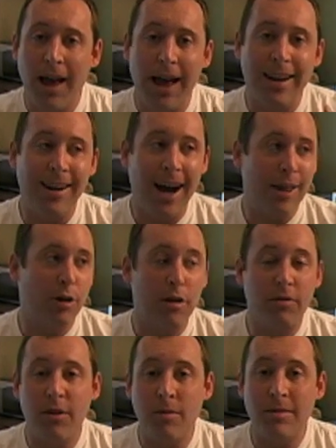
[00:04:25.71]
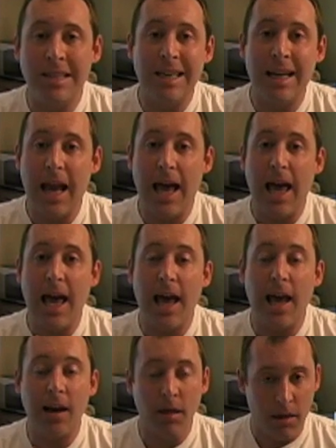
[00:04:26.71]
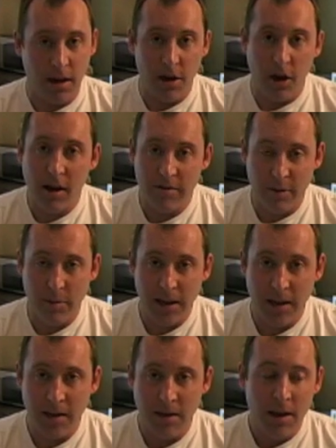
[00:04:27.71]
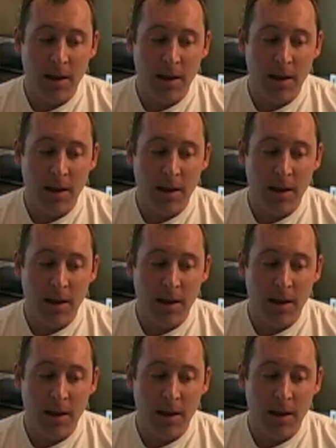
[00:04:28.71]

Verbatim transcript: and neither of them did anything at all for me.